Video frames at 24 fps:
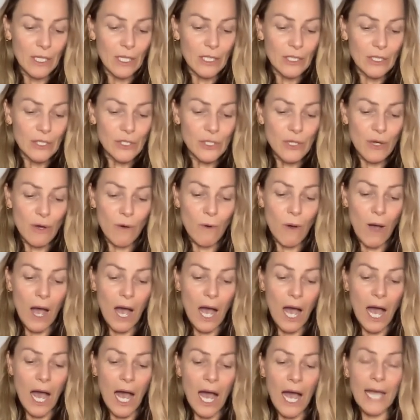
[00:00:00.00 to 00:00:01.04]

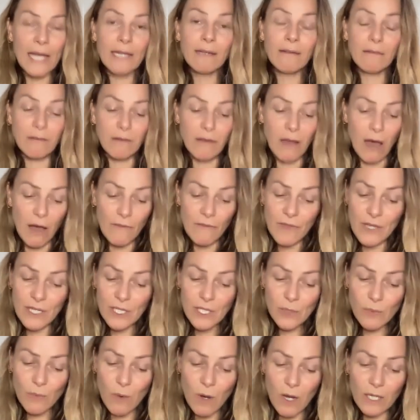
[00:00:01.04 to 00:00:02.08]
So I love
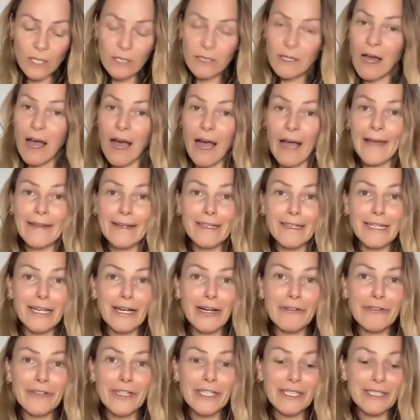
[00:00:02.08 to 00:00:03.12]
this one. I
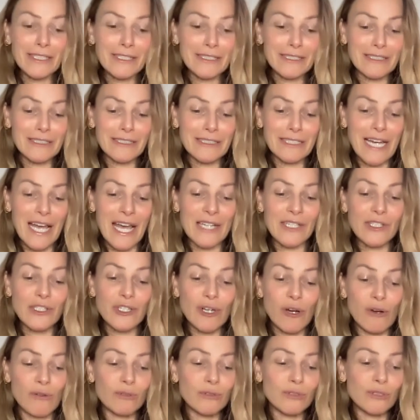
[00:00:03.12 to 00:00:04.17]
love it and
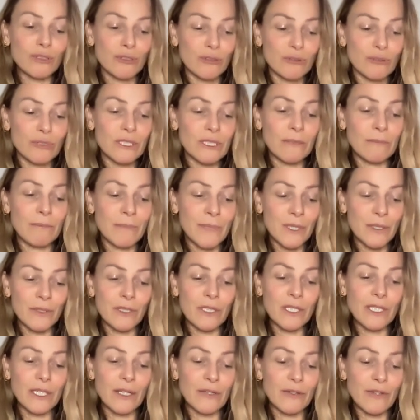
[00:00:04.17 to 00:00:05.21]
don't use it
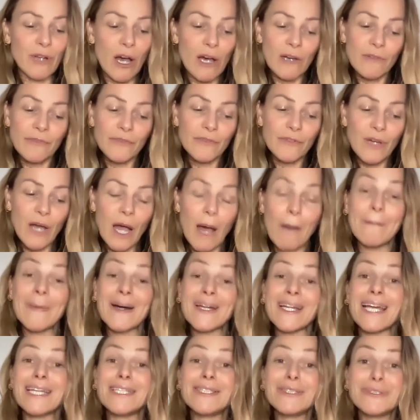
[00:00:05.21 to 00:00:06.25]
nearly enough,
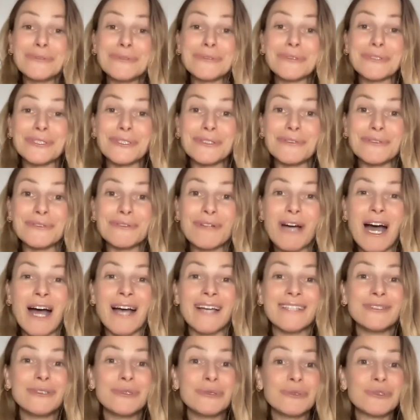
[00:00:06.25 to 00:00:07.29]
but I used to. I
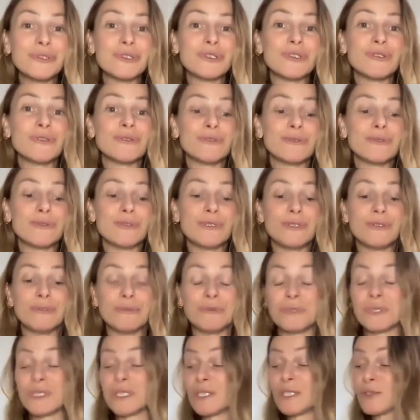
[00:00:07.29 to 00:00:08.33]
used to
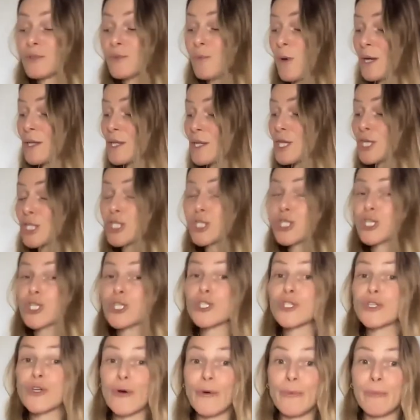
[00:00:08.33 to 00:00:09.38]
use this one
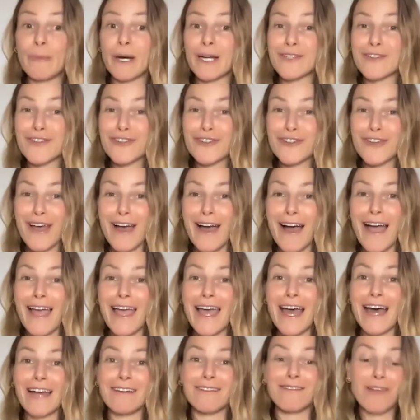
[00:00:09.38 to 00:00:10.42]
so much. I
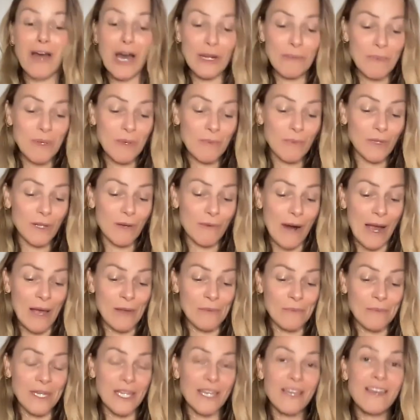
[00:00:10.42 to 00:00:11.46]
had a lot of people
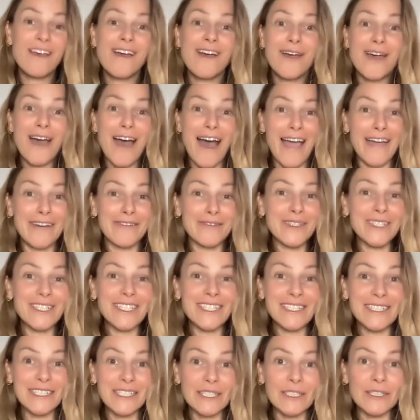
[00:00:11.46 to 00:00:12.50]
around me I
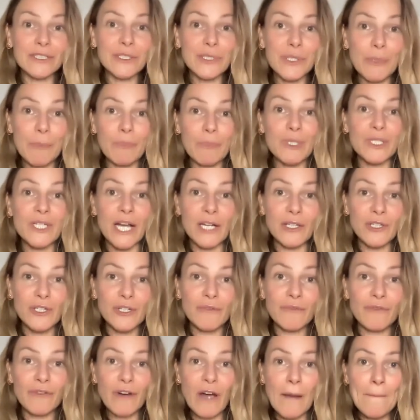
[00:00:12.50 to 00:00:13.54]
really needed some
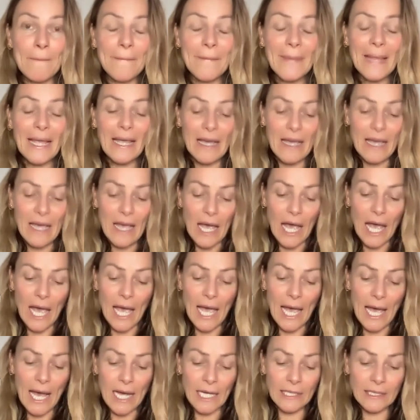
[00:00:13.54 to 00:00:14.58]
protection from.
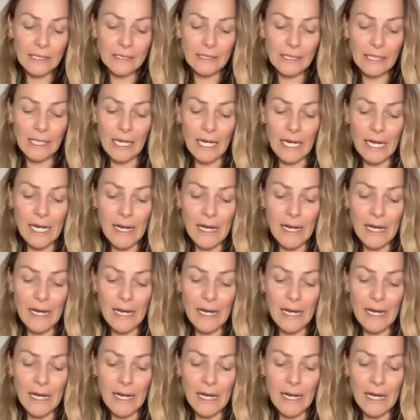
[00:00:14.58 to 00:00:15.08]
And